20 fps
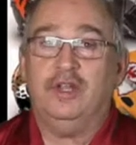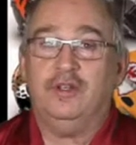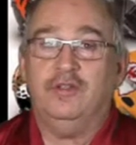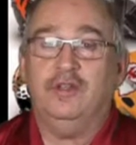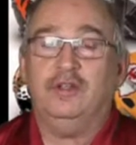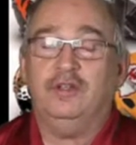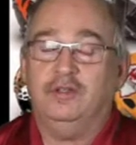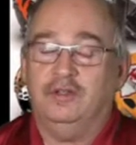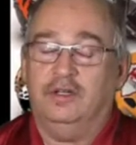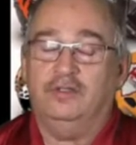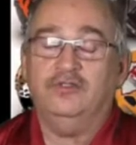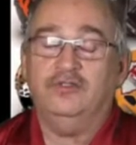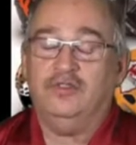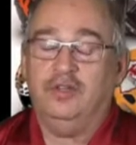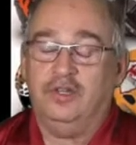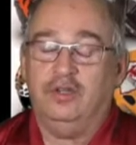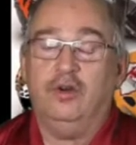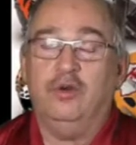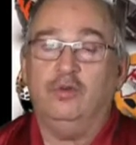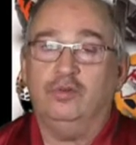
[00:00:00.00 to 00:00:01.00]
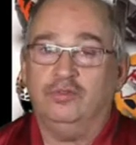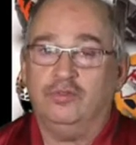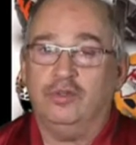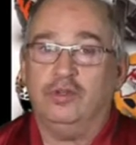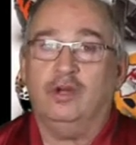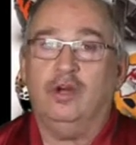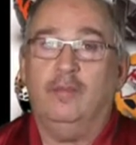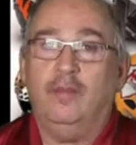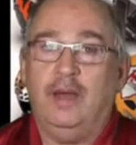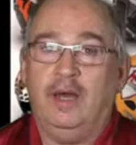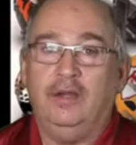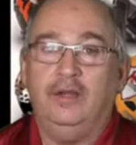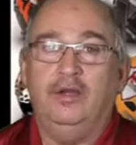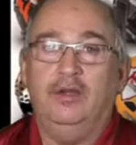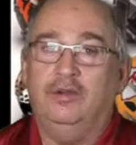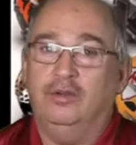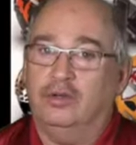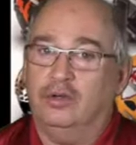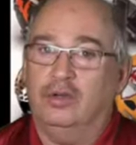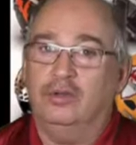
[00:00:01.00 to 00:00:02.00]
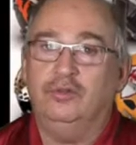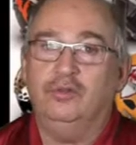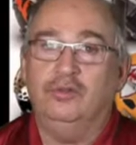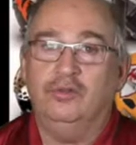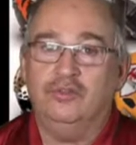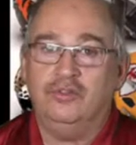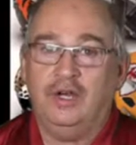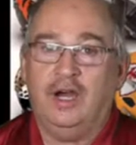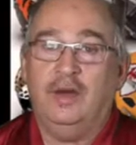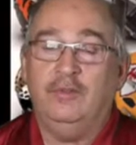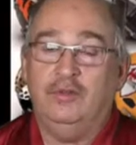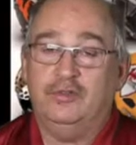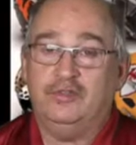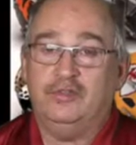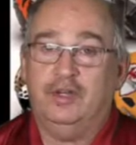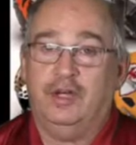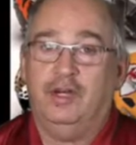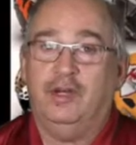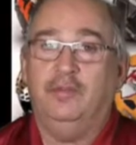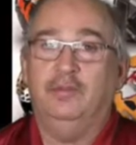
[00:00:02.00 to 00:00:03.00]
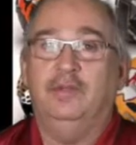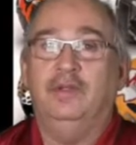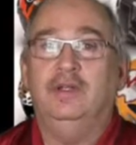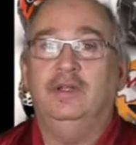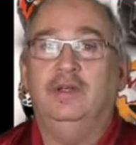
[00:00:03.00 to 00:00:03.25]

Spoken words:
I just think Oakland's going to come out here and they're going to do the job this time.